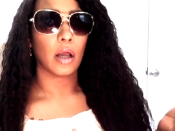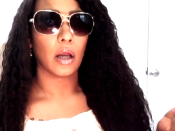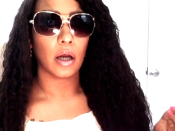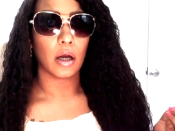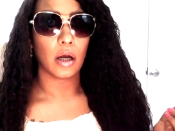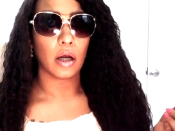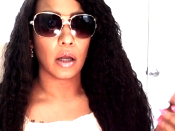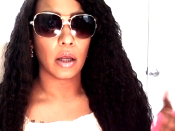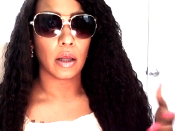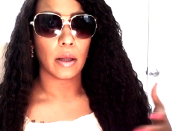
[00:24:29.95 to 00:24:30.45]

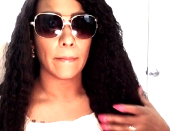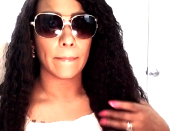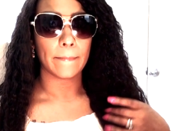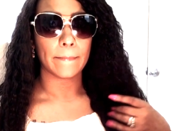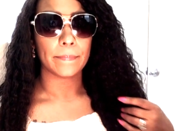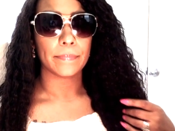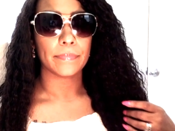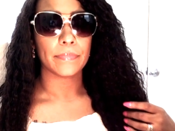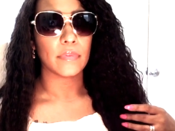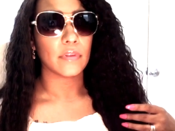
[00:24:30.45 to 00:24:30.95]

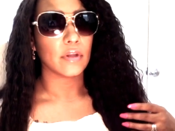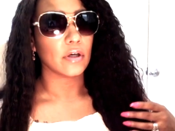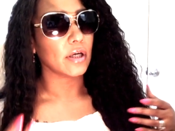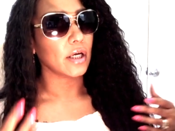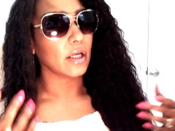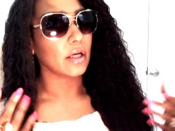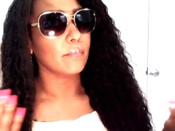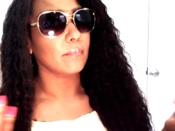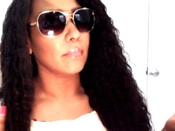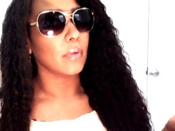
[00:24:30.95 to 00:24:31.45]
Um, they're
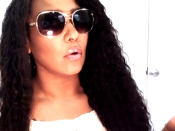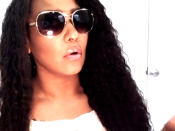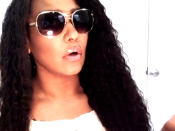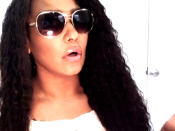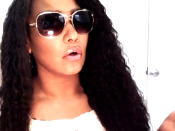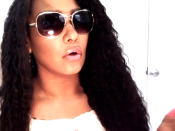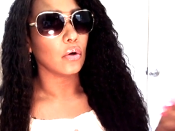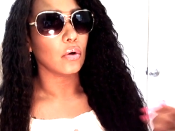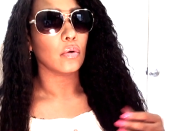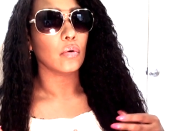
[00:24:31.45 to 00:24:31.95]
kind of
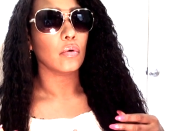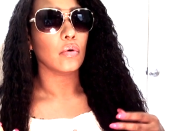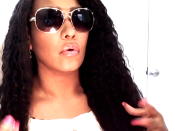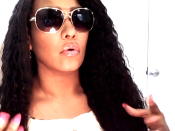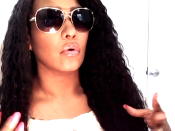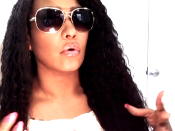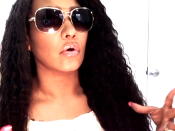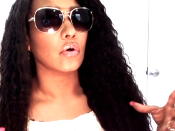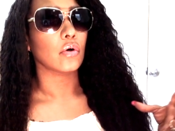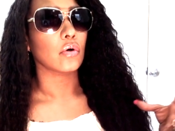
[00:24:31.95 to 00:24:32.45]
boho
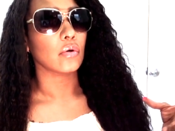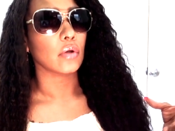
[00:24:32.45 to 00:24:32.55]
or